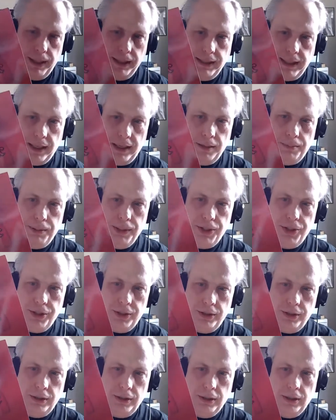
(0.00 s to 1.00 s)
by Tana
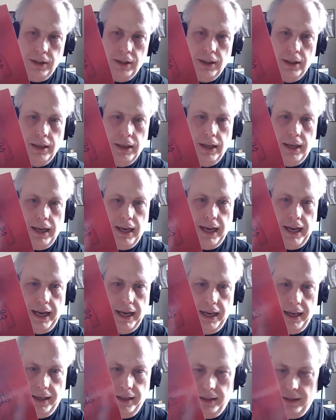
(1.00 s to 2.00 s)
Pigeon,
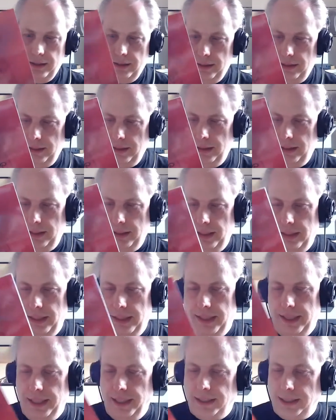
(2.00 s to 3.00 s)
and mm, yeah,
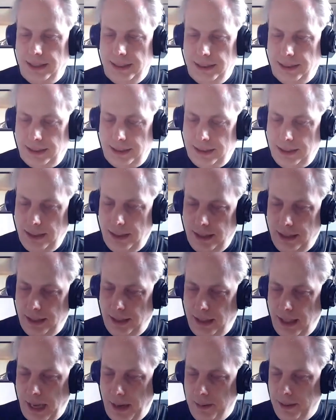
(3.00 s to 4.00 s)
this is.
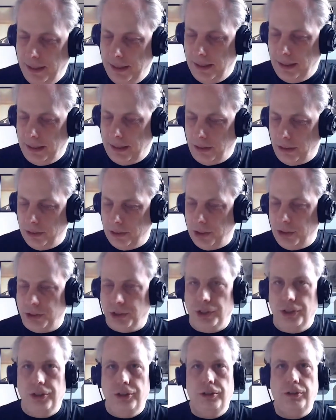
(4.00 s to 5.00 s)
I mean, there, there's
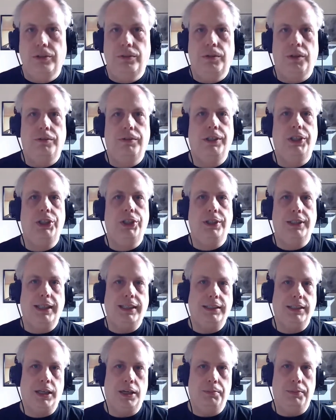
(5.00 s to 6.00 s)
a new revision
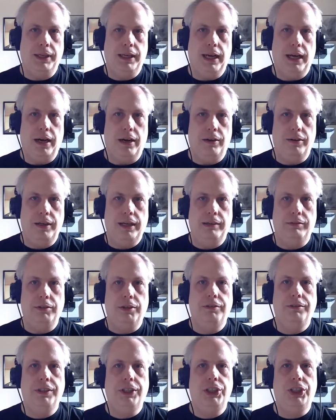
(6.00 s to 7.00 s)
that's coming out, and
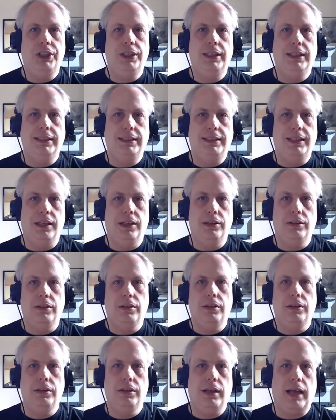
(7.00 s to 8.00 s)
revision is, uh,
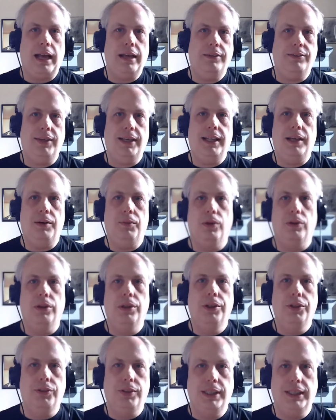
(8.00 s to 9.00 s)
I say that word
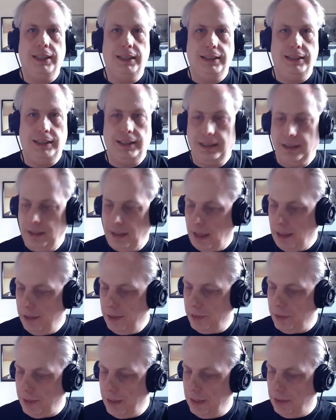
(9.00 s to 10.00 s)
loosely because
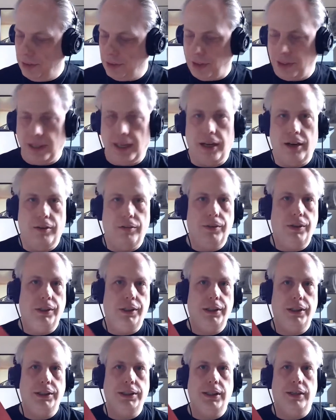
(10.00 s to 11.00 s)
honestly, there's a lot of
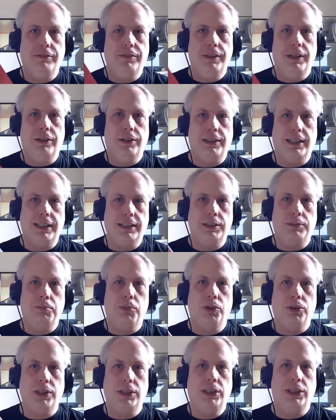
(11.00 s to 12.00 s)
really good stuff in here. I think it's
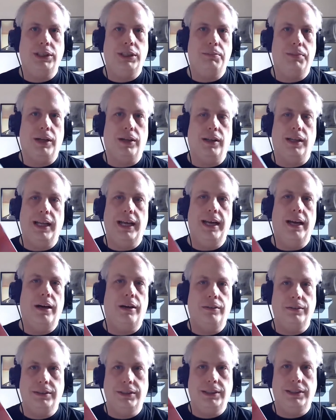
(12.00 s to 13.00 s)
mostly just about
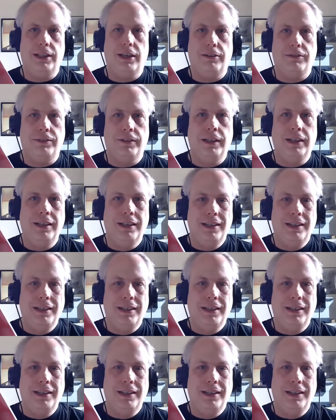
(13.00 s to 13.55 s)
layout and stuff